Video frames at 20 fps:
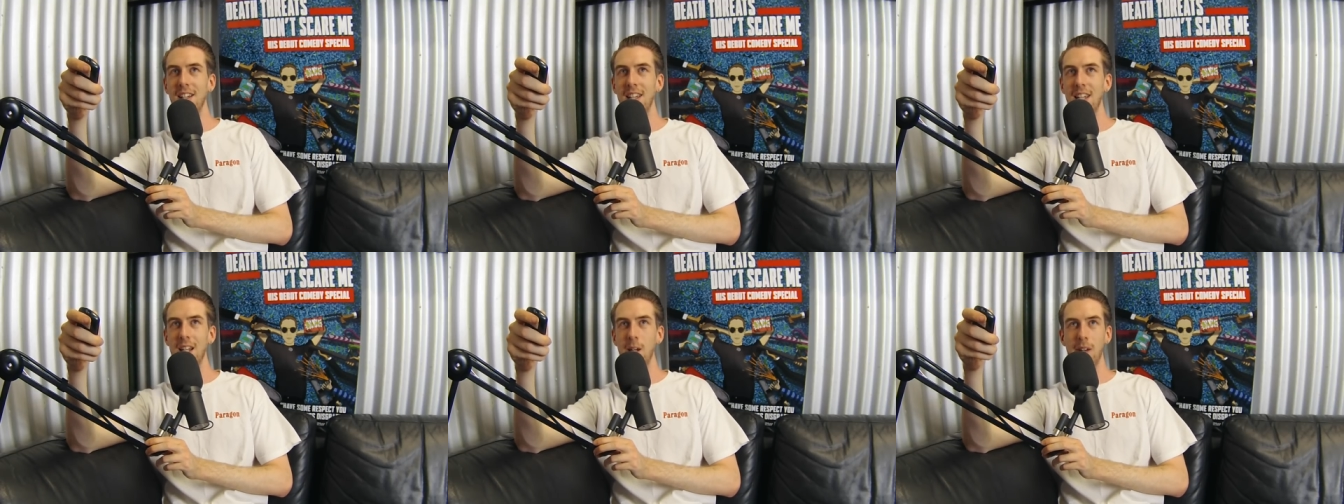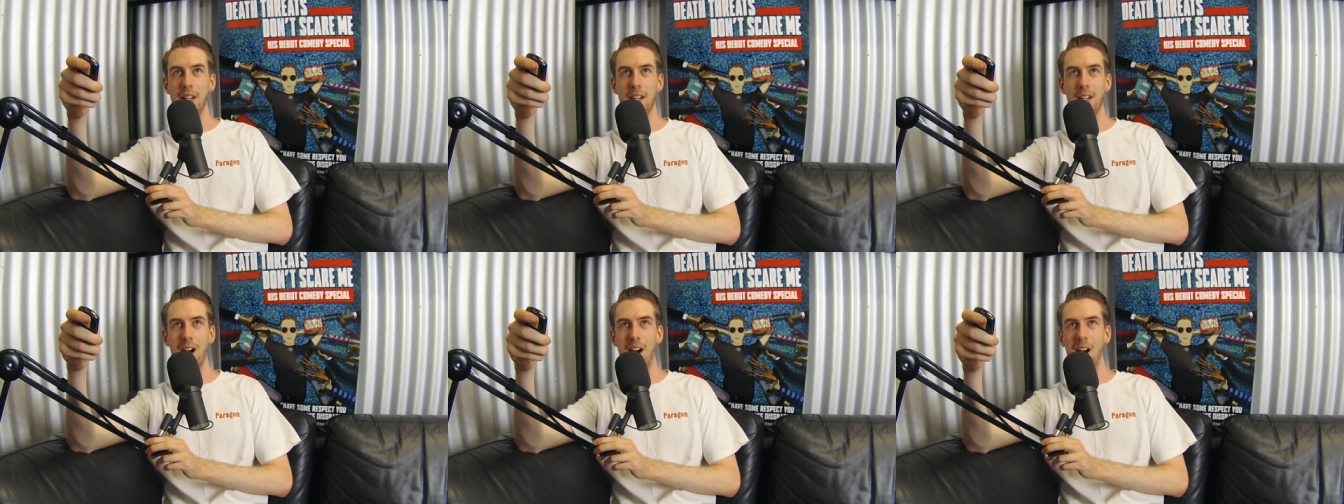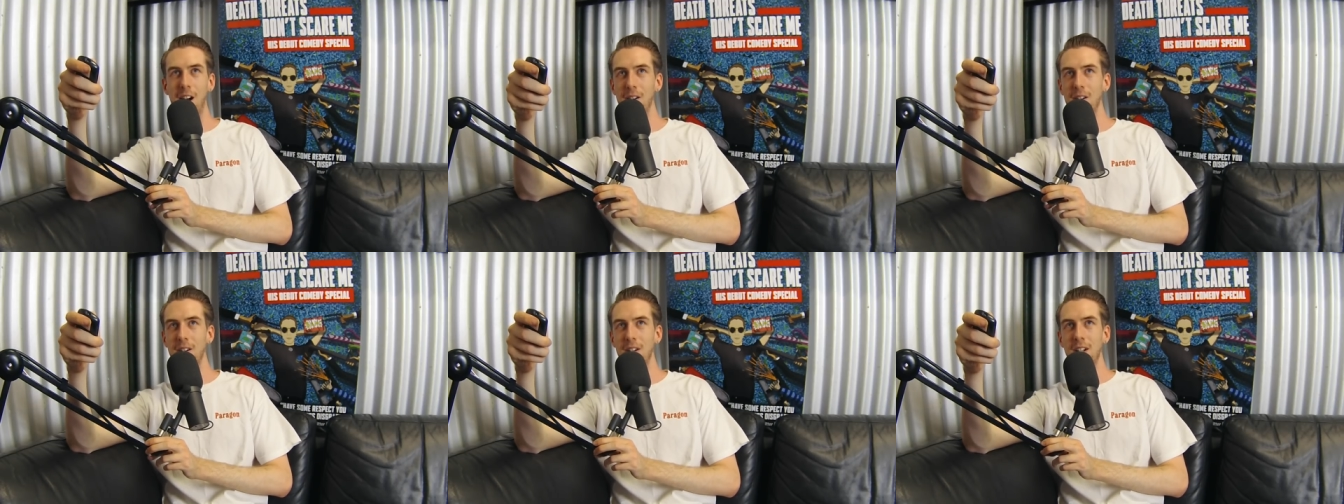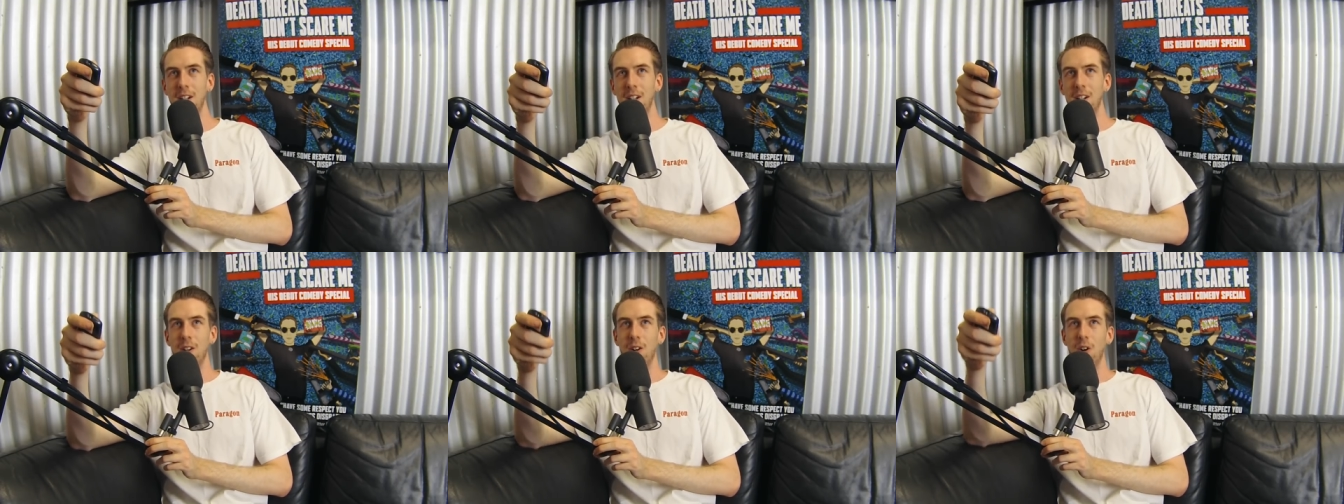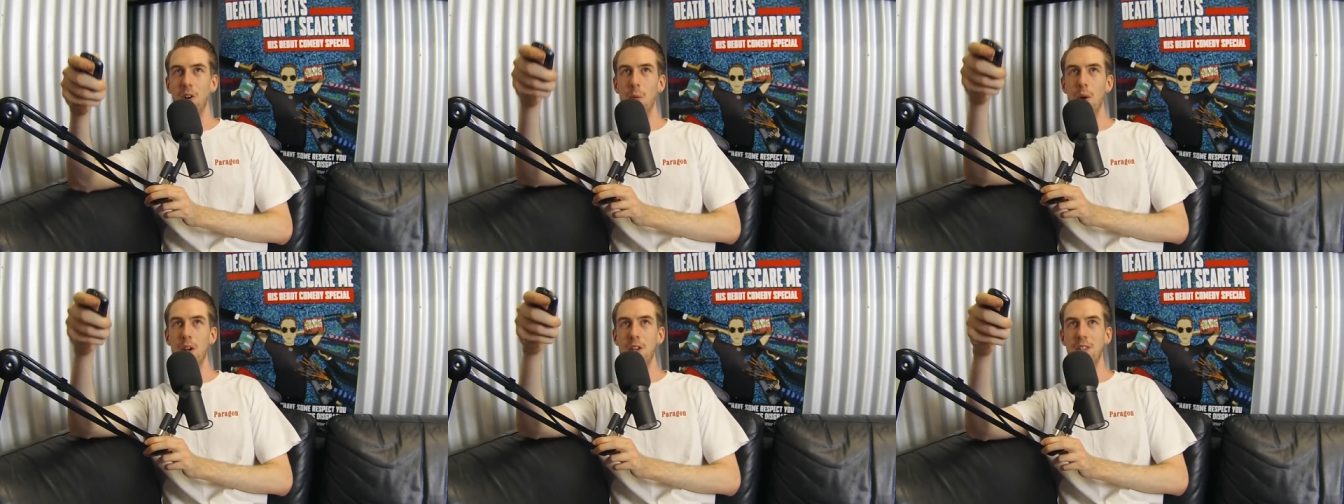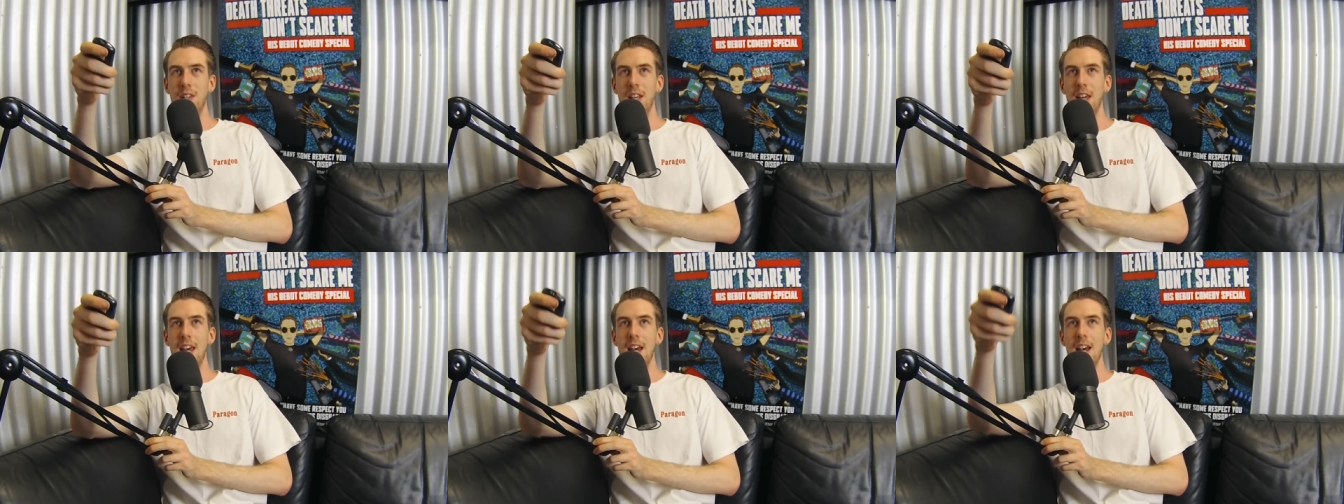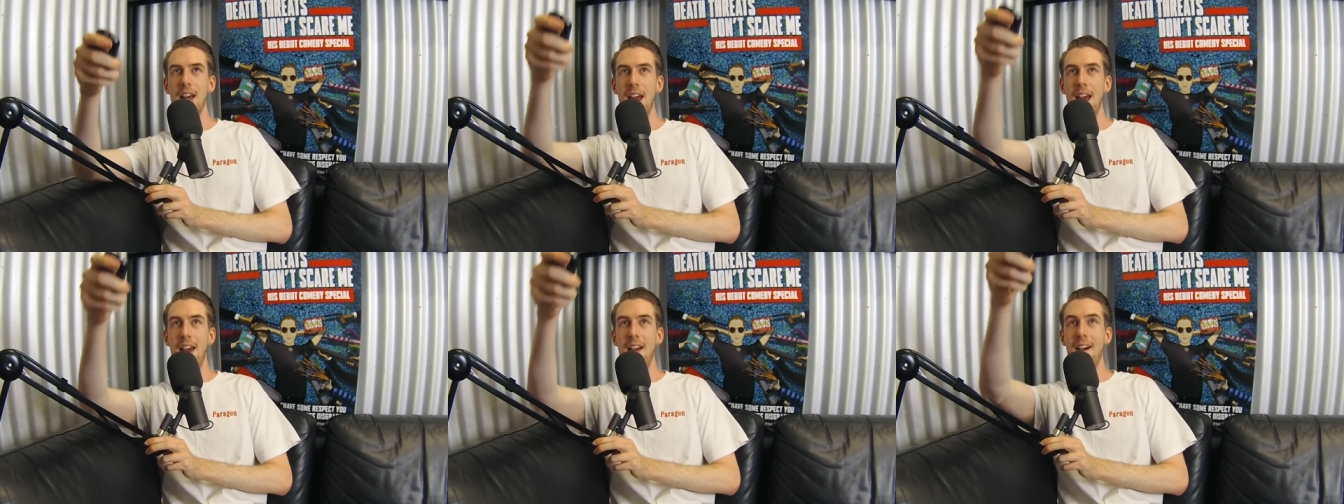Here we go. Almost
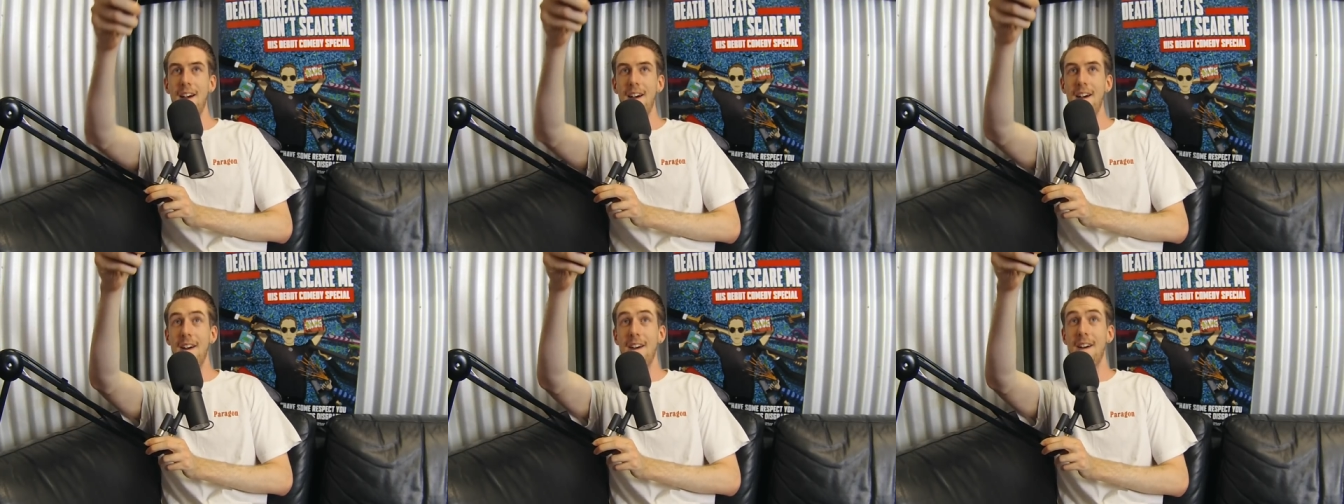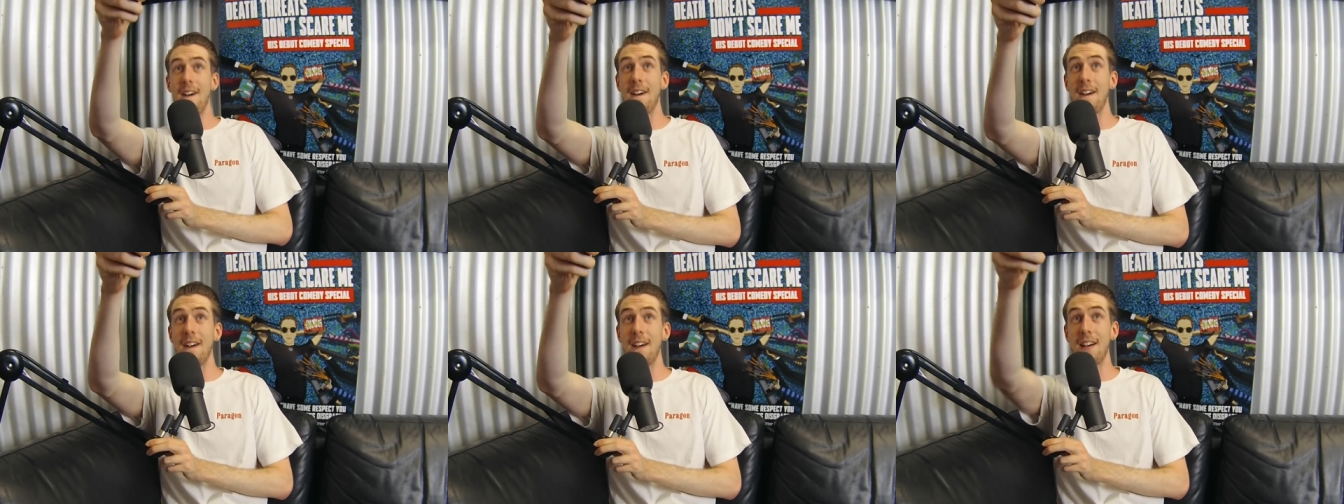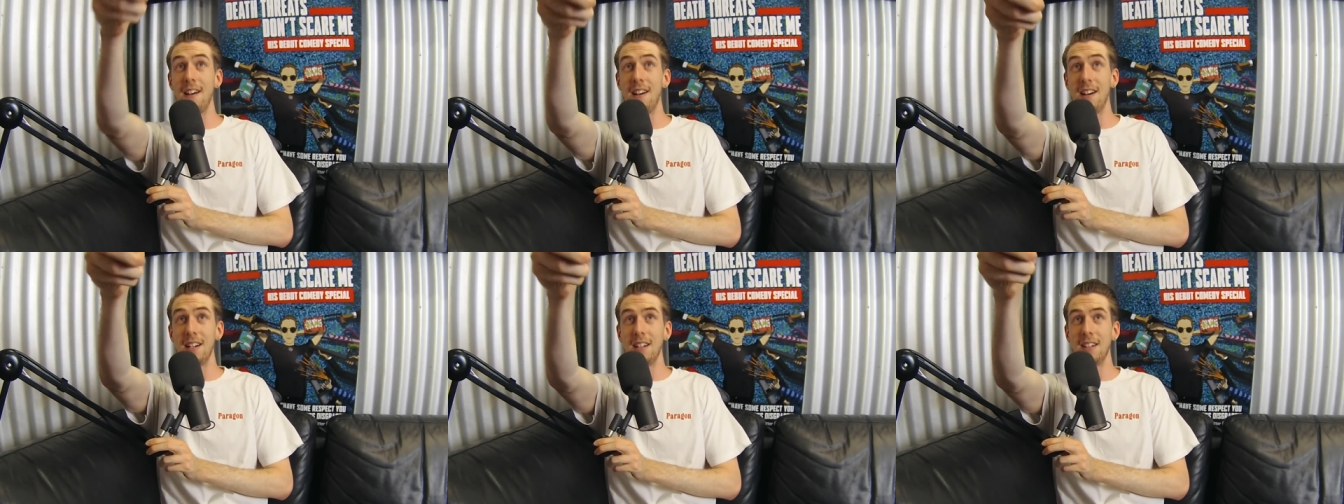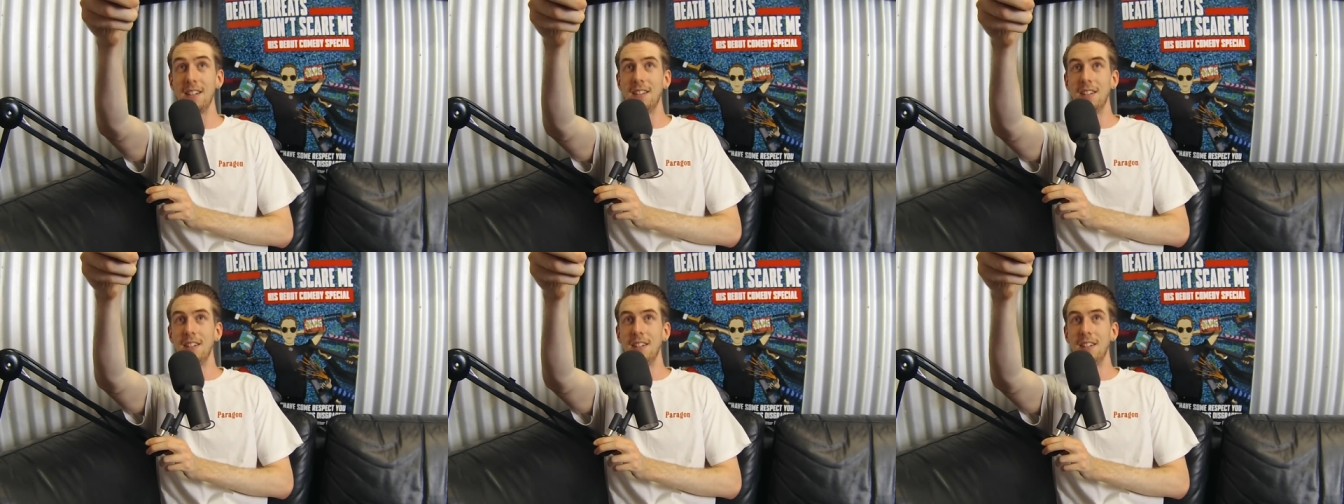there. Uh,